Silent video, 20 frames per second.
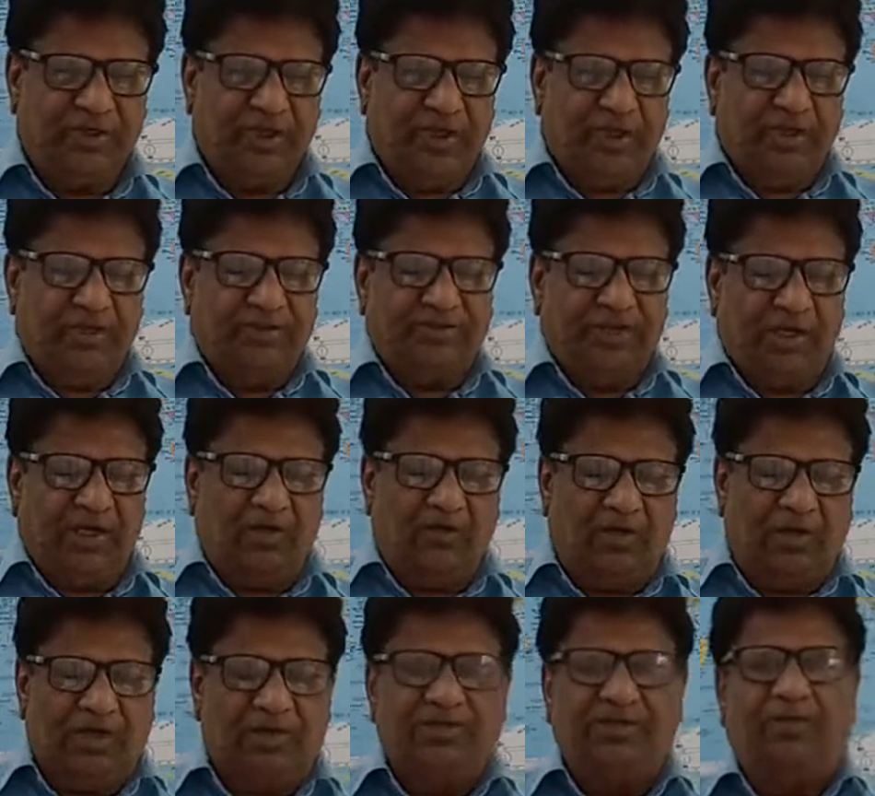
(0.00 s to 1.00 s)
secular,
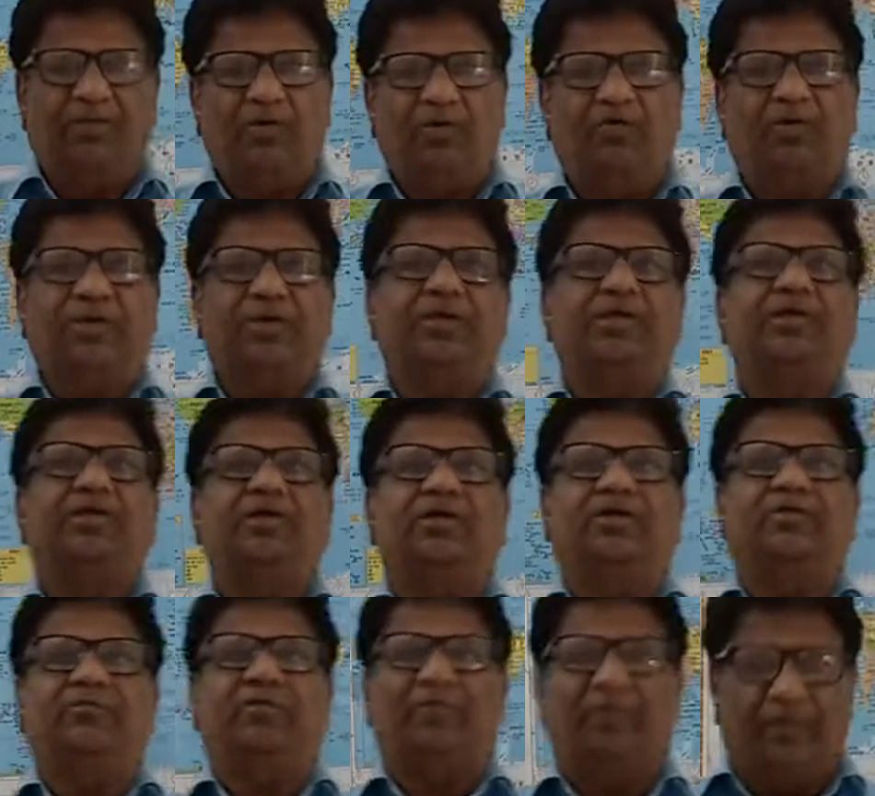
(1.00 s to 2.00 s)
democratic
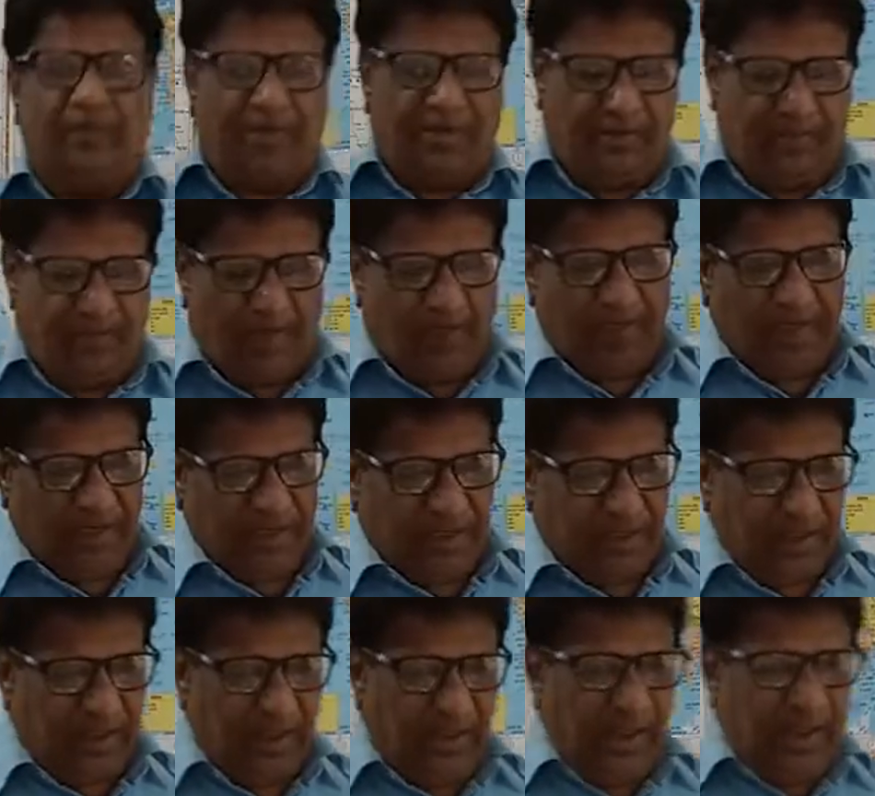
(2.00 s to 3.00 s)
republic,
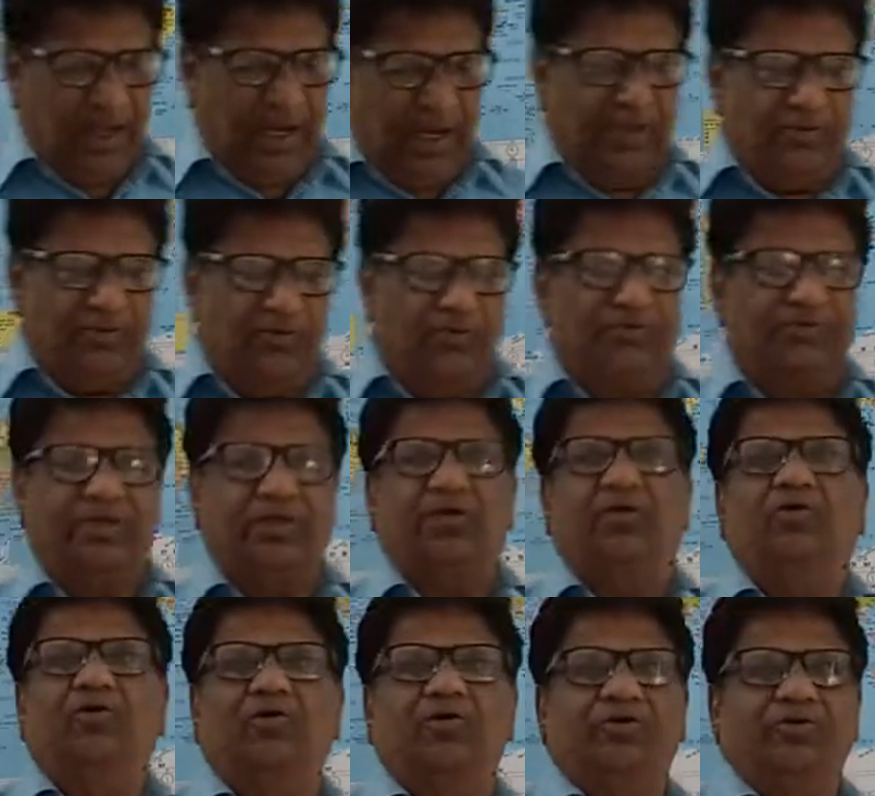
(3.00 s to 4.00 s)
and to
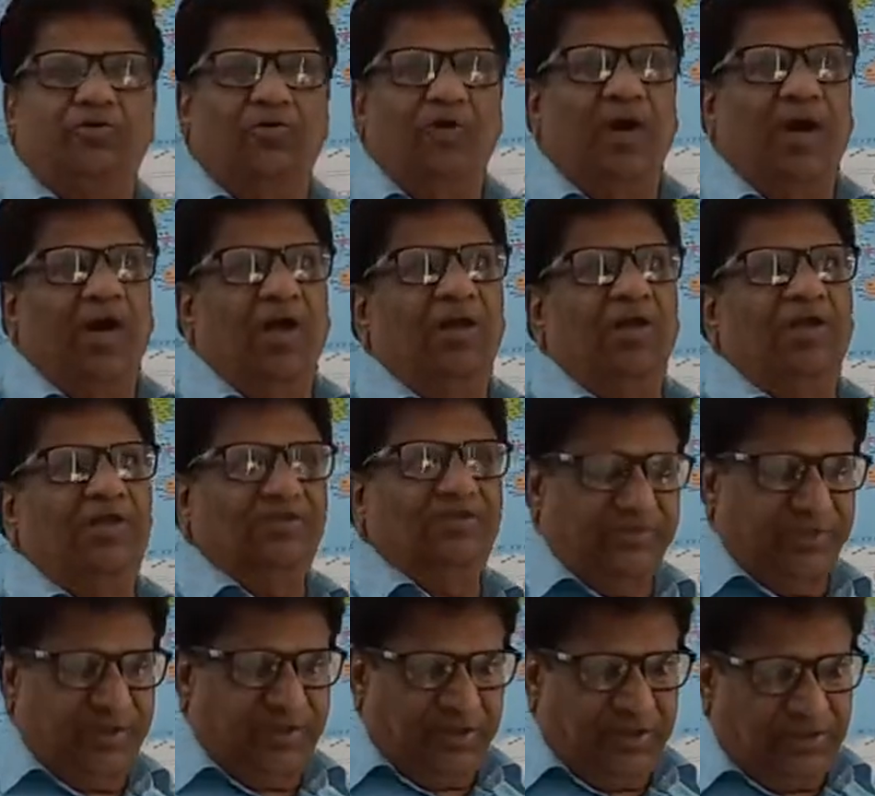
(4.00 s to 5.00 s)
secure to all its
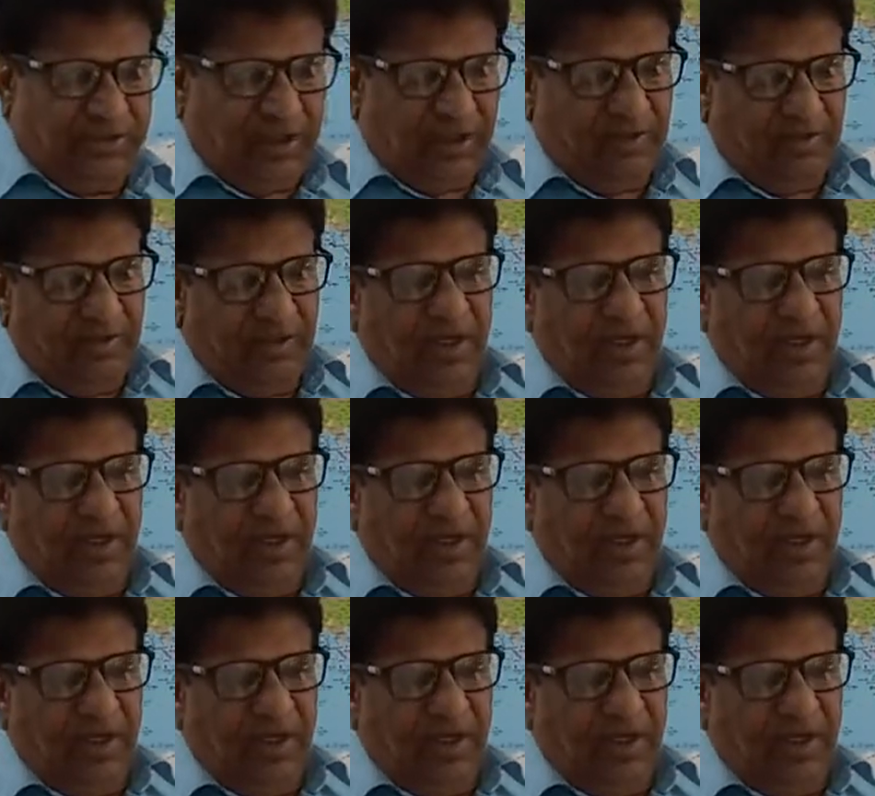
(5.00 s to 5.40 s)
citizens